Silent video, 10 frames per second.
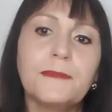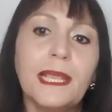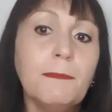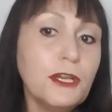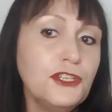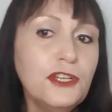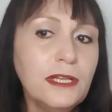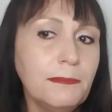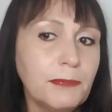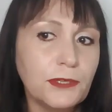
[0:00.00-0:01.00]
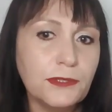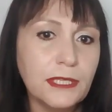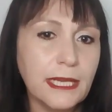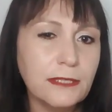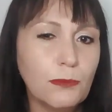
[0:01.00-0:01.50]
Emotional
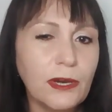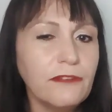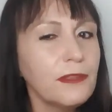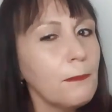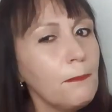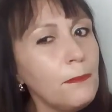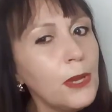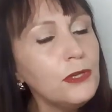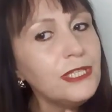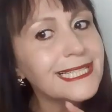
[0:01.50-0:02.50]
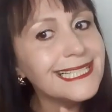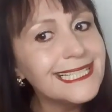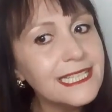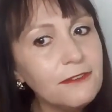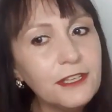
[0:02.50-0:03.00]
abuse is one of the
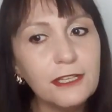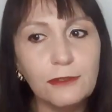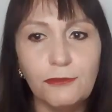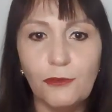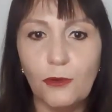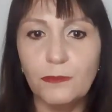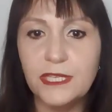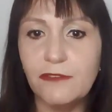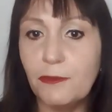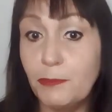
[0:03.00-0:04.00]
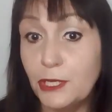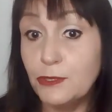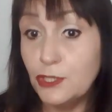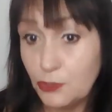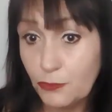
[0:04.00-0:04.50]
most difficult forms of
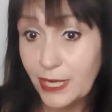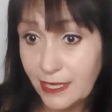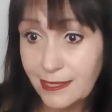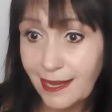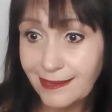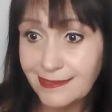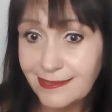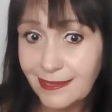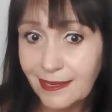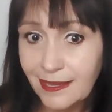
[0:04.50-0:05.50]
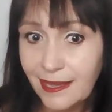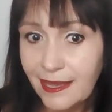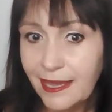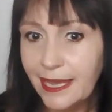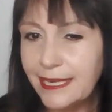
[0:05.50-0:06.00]
abuse to recognize.
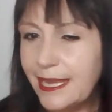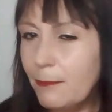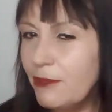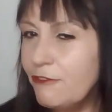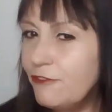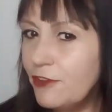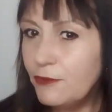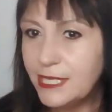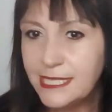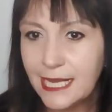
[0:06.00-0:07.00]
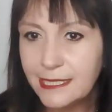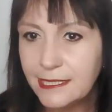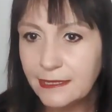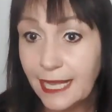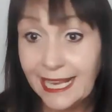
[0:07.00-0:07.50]
It can be very
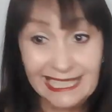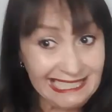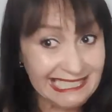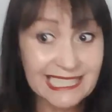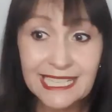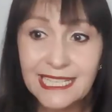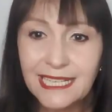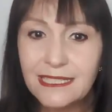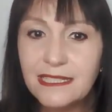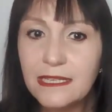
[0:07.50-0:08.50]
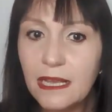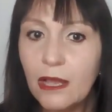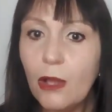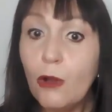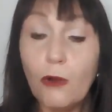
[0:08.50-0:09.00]
subtle and insidious,
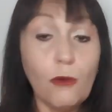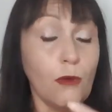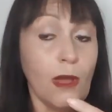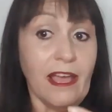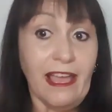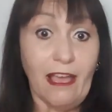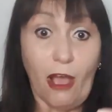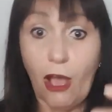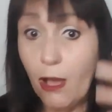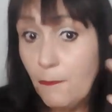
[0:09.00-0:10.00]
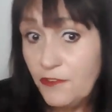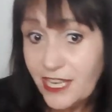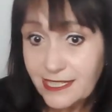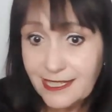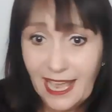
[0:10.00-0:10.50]
or
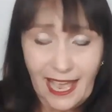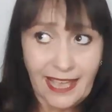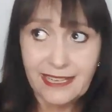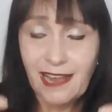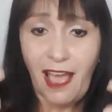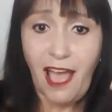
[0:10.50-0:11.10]
obvious and